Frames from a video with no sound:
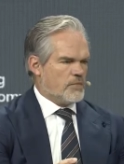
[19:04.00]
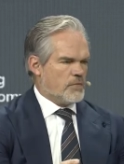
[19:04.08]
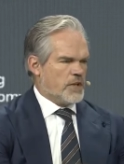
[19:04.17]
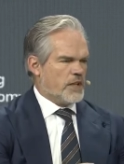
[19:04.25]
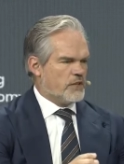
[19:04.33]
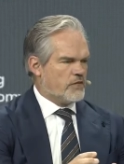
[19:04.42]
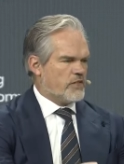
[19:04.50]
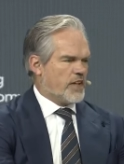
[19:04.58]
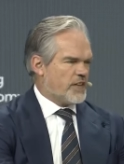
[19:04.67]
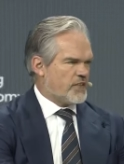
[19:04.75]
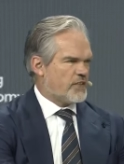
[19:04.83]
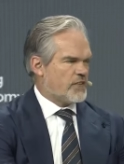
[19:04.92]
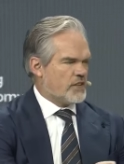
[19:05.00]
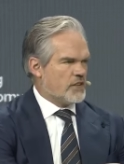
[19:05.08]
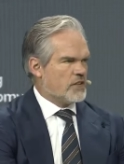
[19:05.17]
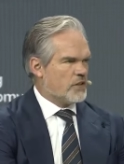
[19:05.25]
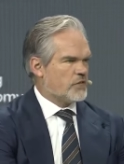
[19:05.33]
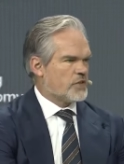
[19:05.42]
invest in
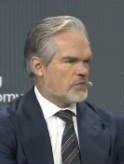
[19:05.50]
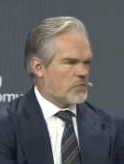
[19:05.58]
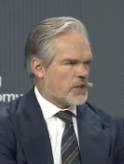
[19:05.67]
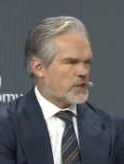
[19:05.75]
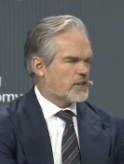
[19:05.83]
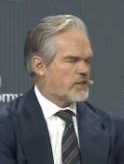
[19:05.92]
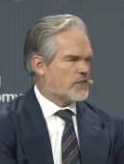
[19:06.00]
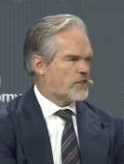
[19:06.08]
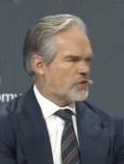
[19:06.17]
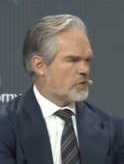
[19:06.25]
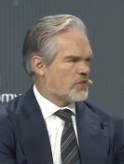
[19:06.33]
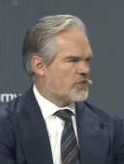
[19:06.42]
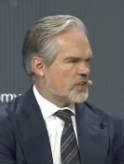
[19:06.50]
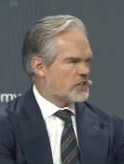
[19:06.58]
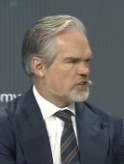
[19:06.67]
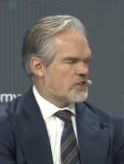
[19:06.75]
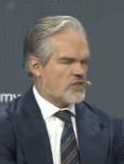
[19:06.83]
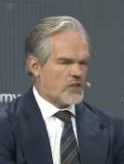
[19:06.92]
different markets and
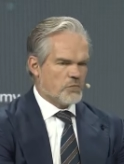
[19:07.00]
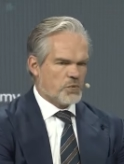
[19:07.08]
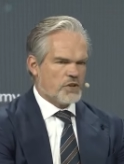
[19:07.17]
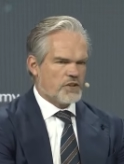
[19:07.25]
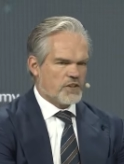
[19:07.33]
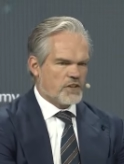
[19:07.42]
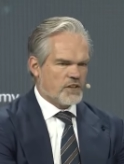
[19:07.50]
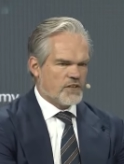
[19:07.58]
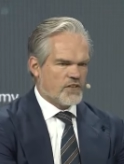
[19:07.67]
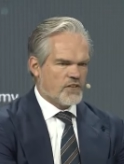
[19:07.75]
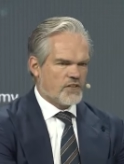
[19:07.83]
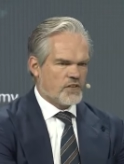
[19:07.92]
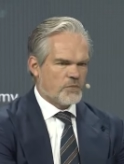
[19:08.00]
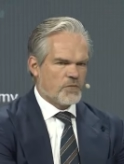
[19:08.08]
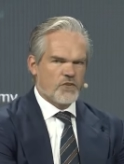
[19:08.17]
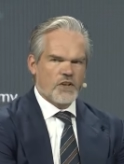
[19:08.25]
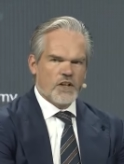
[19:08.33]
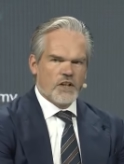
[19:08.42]
jurisdictions and political systems,
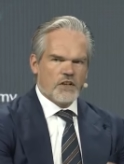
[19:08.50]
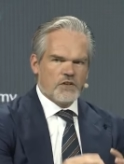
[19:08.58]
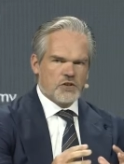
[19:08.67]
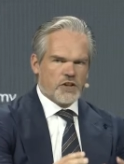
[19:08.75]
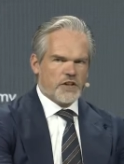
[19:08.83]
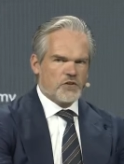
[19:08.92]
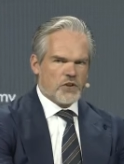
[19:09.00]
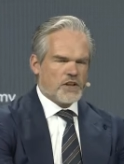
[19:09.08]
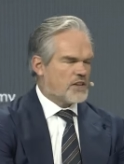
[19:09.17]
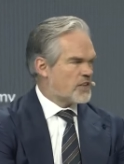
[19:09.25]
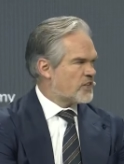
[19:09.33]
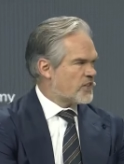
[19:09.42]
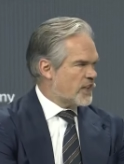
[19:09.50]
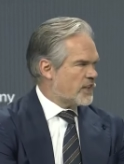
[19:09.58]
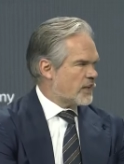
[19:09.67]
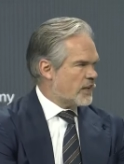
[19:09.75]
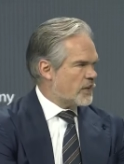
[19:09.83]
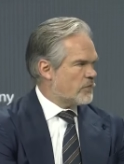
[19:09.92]
try to understand
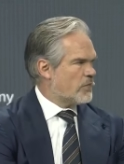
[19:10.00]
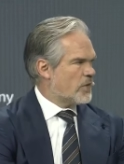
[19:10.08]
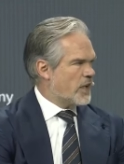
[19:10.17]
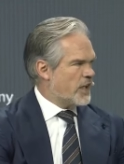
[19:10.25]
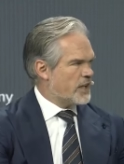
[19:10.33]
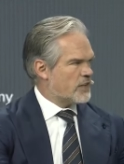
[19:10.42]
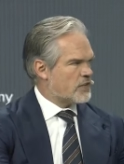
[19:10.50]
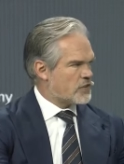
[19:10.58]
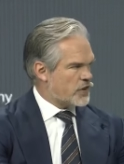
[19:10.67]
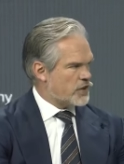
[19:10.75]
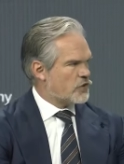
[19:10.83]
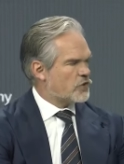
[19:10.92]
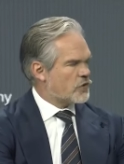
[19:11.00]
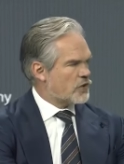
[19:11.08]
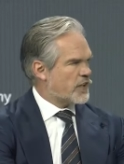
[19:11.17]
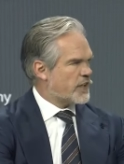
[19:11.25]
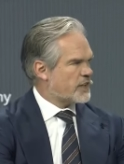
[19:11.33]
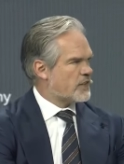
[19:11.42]
them and try to
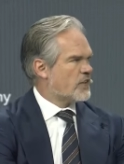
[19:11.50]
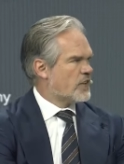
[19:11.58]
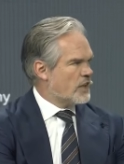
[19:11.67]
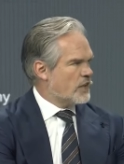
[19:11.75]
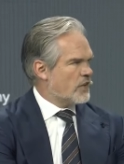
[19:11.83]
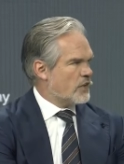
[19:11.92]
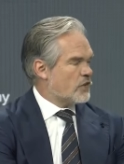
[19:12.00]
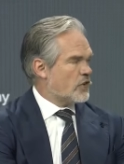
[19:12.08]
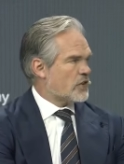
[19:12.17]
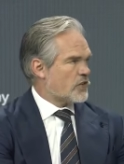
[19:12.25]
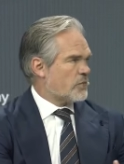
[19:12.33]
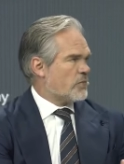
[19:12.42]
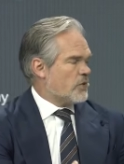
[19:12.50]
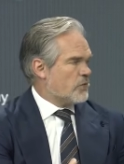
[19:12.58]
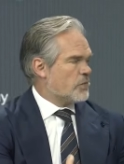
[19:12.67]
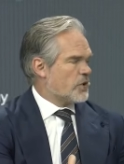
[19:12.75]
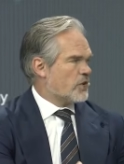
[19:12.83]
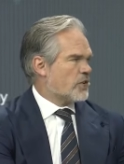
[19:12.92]
connect the dots,
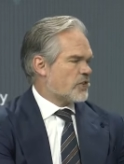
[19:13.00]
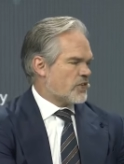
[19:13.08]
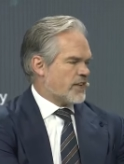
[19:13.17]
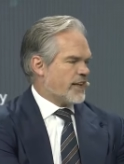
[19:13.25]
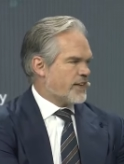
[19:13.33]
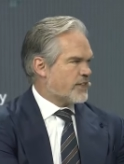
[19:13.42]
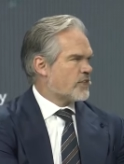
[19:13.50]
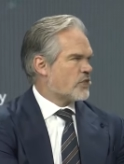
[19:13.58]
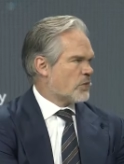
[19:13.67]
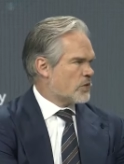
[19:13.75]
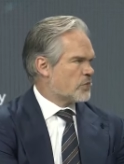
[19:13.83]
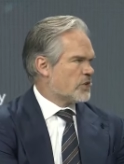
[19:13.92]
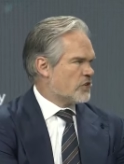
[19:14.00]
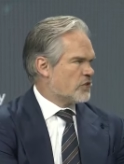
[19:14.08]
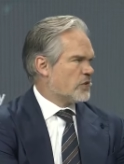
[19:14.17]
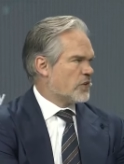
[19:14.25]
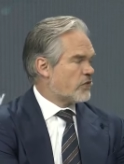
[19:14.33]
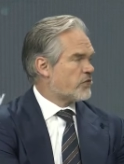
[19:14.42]
because in essence what we do
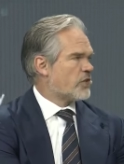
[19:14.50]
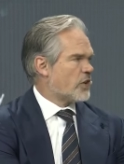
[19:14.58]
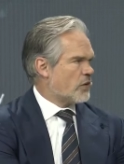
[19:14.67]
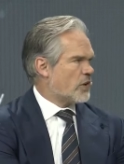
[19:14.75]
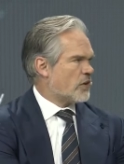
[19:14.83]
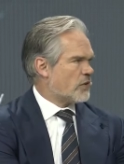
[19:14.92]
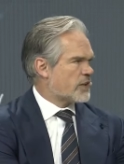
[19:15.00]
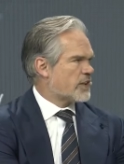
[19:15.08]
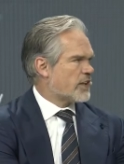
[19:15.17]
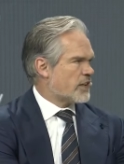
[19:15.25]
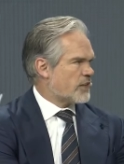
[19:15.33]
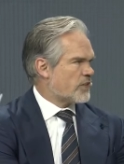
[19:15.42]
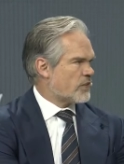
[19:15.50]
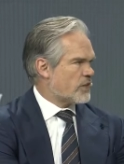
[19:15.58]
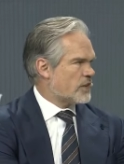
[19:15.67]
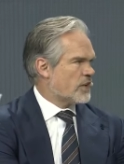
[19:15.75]
is follow our clients, right?